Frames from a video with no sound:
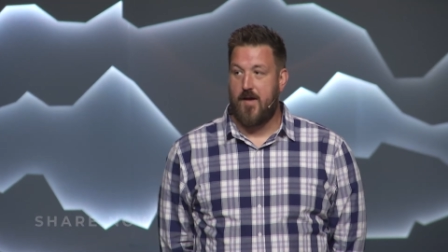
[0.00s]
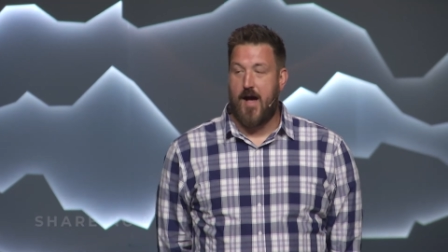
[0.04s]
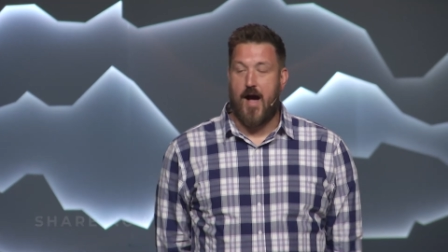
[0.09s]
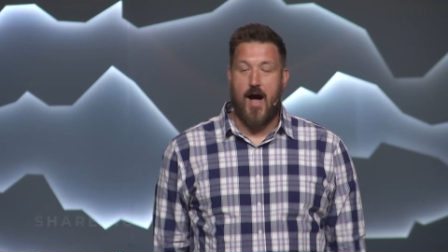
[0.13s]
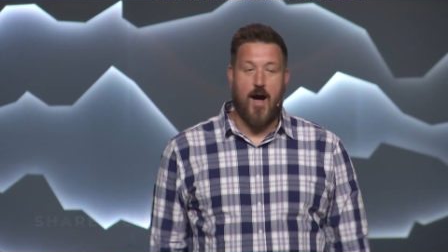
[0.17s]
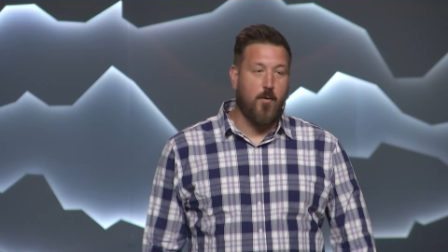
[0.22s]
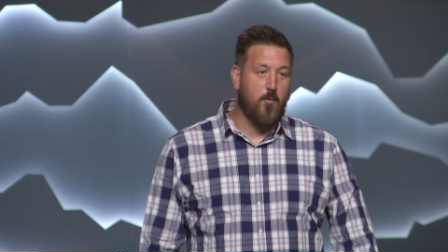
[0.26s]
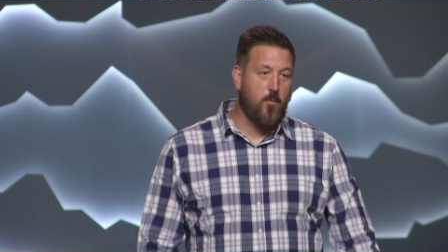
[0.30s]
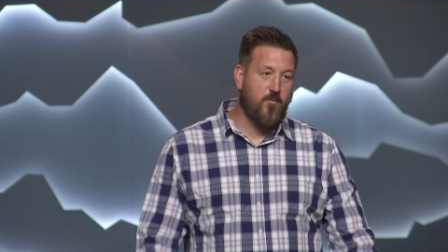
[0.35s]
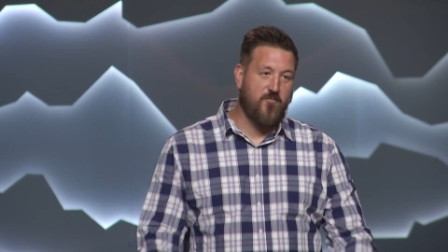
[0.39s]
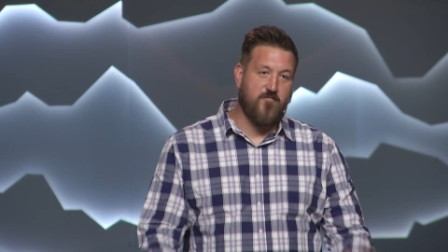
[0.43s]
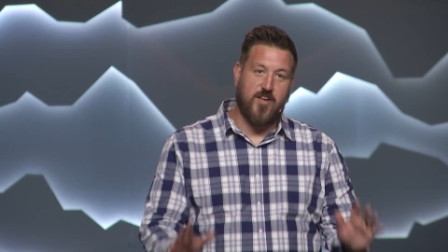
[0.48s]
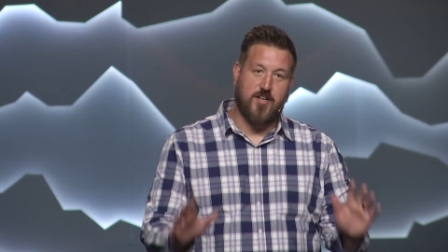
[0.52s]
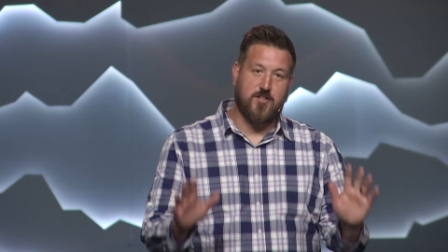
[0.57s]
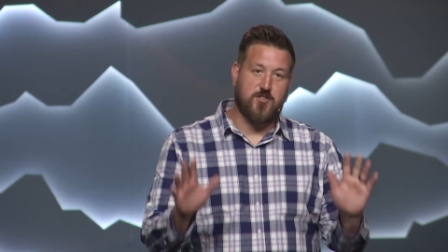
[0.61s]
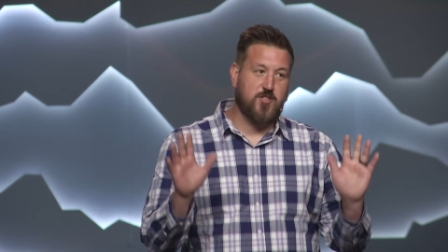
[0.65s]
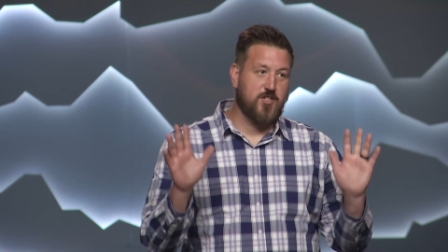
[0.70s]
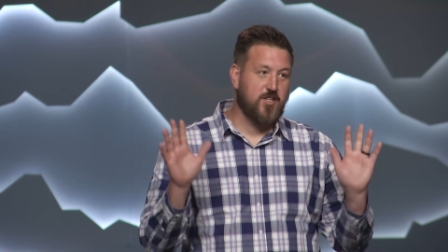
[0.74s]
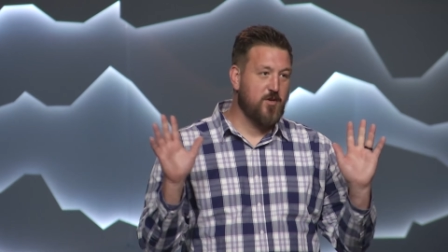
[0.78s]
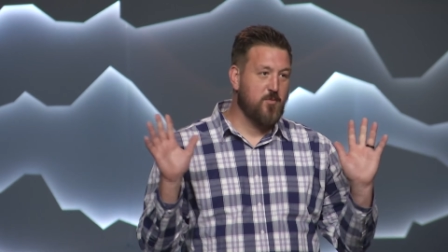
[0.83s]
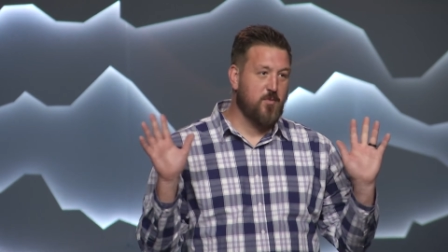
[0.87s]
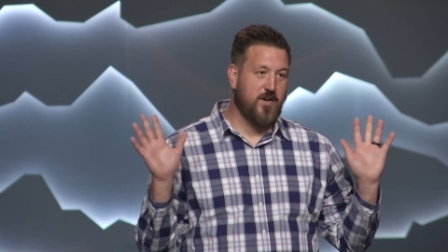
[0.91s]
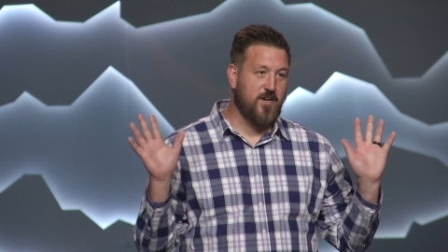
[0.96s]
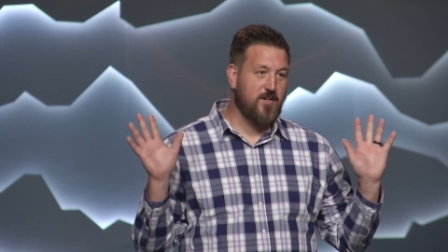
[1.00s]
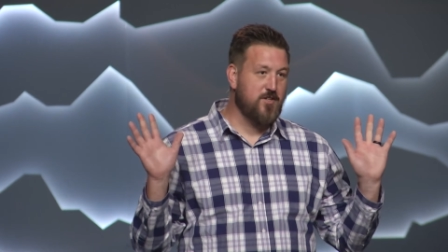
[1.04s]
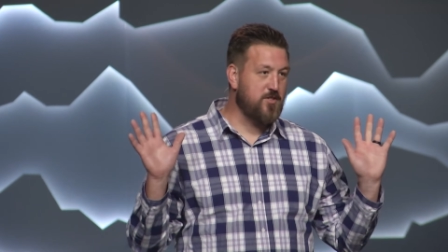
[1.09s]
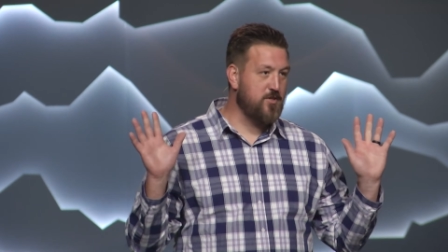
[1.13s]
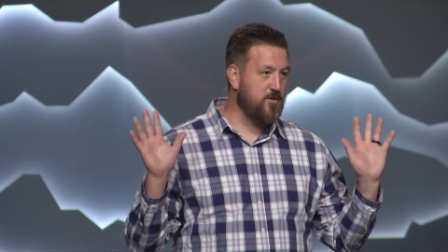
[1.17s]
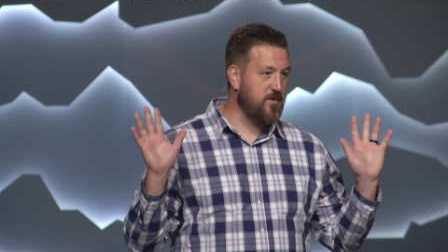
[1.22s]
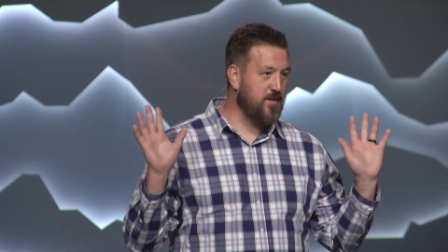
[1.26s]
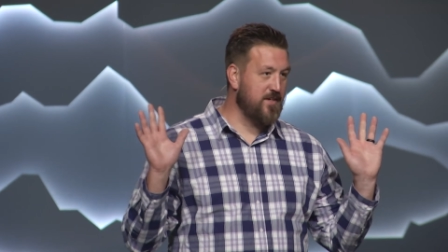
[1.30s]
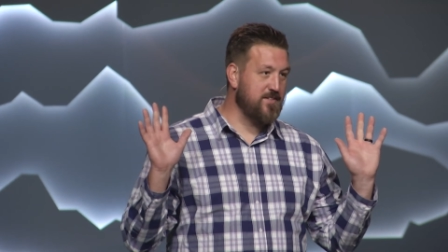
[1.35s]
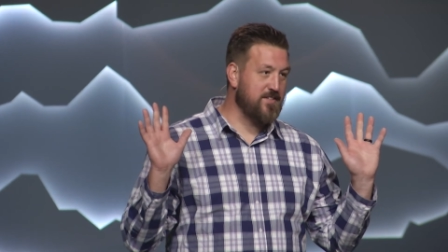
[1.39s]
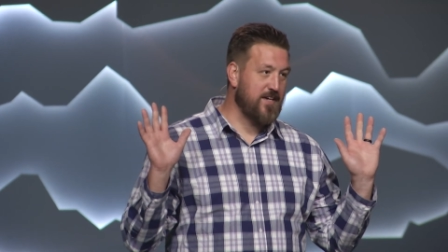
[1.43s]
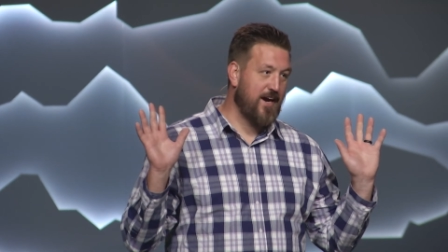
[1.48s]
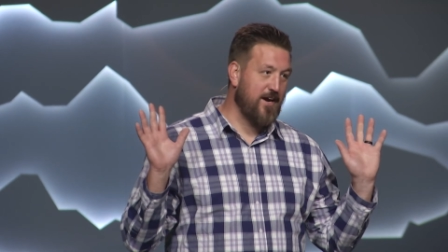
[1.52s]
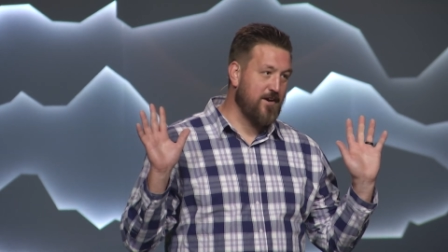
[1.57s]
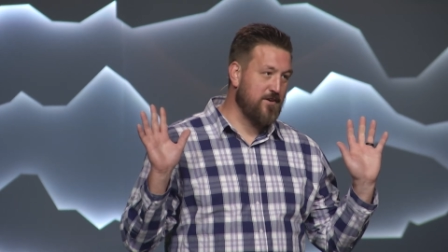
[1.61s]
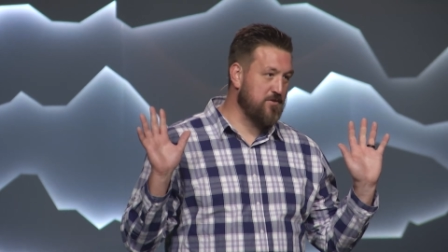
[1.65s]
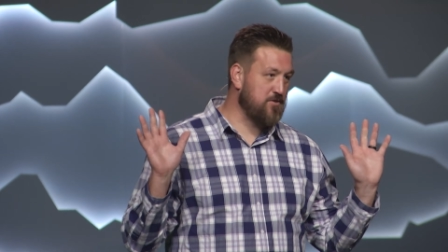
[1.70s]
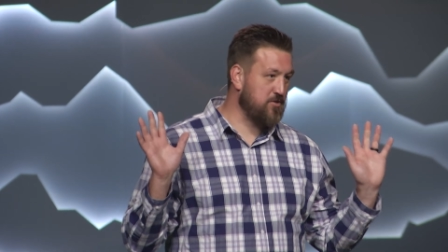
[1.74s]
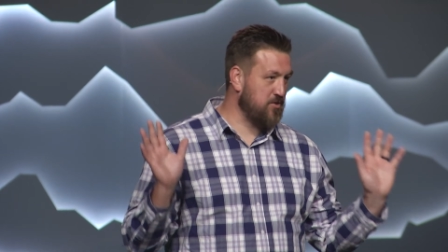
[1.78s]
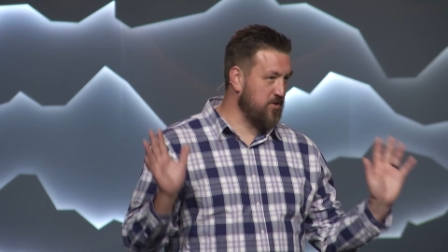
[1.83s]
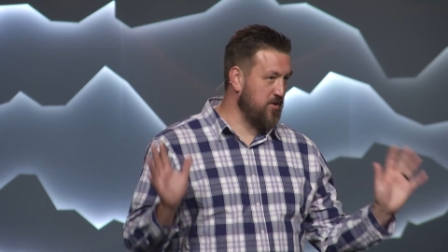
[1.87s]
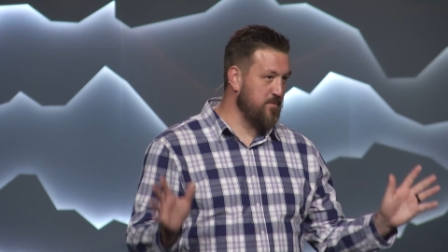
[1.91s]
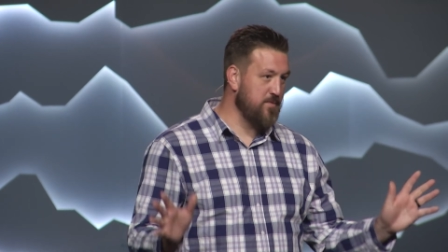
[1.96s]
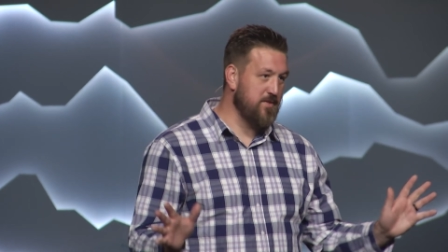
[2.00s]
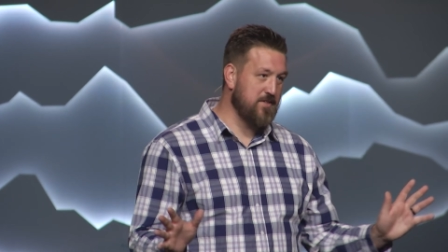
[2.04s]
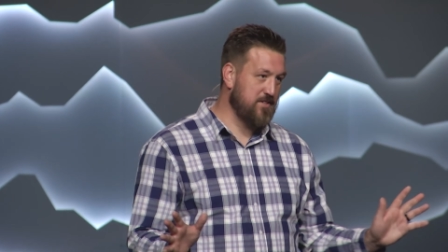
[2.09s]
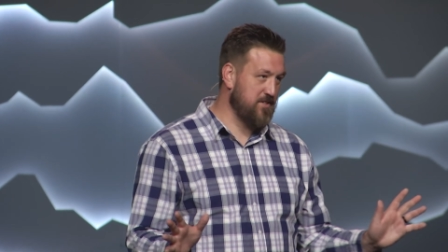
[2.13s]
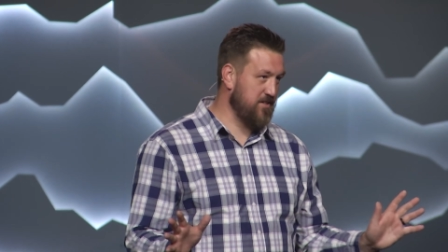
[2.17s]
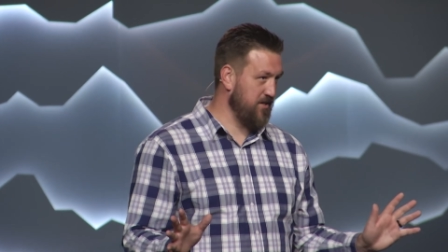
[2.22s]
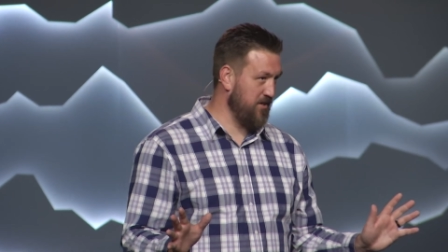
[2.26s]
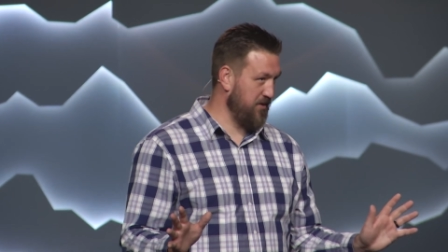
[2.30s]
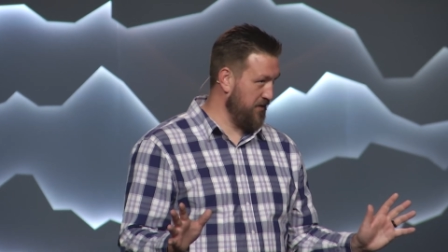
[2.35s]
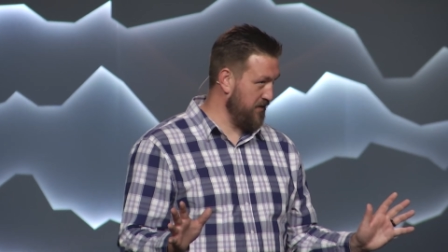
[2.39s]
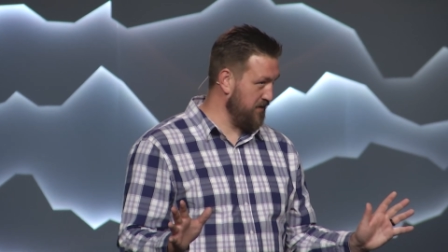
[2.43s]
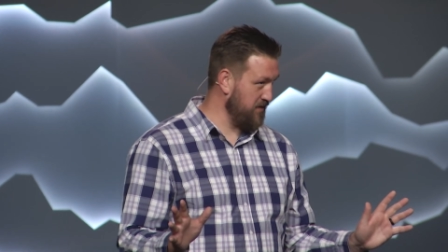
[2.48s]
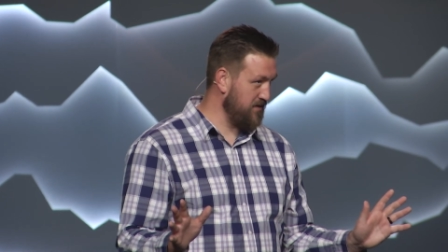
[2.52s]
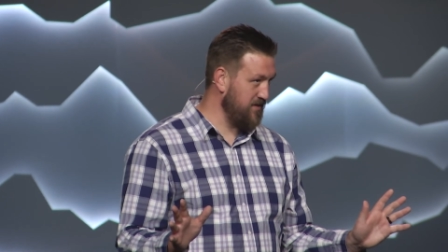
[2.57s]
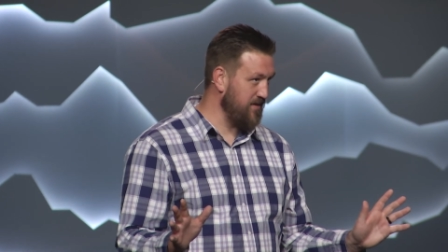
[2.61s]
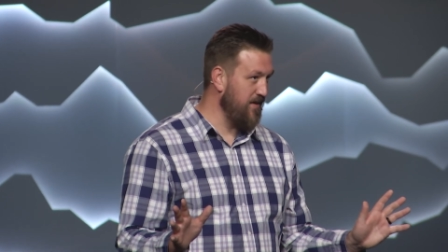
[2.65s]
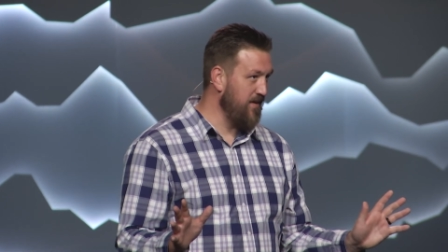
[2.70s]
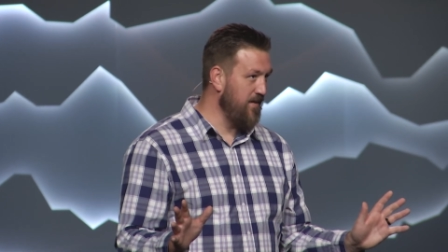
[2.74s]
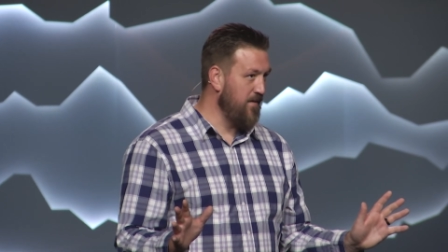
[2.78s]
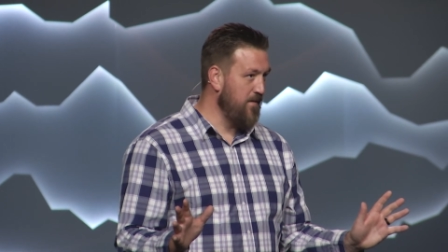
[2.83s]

I eventually want to do an entire sermon series